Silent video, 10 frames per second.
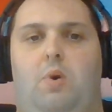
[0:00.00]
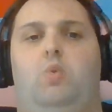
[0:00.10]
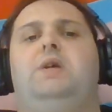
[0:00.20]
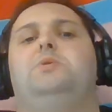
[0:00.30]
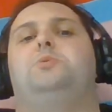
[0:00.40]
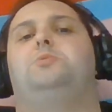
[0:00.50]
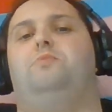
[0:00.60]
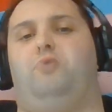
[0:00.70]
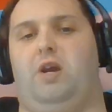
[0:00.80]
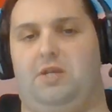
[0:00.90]
But we as
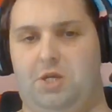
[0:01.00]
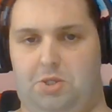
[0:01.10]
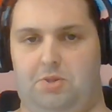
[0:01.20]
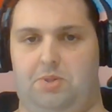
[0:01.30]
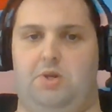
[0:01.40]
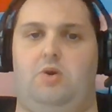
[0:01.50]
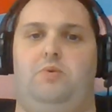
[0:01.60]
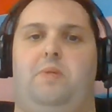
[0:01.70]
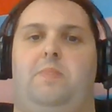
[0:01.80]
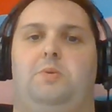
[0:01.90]
true practitioners
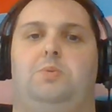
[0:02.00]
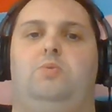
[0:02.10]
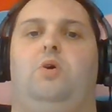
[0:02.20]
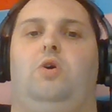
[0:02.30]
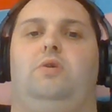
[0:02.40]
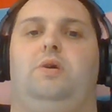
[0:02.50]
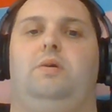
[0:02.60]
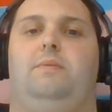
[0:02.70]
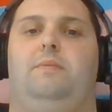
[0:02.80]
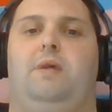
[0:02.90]
know that the true art
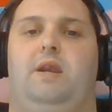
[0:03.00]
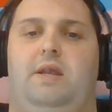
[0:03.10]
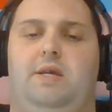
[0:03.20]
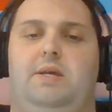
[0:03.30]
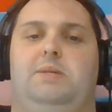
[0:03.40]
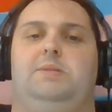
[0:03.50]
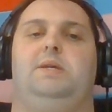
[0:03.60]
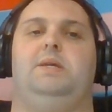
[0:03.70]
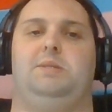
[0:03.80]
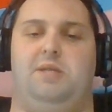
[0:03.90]
that it is
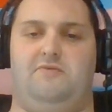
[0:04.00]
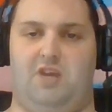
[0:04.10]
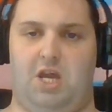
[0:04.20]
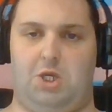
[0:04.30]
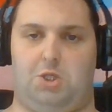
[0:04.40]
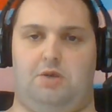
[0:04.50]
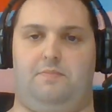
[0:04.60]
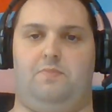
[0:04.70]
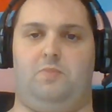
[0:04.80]
divination,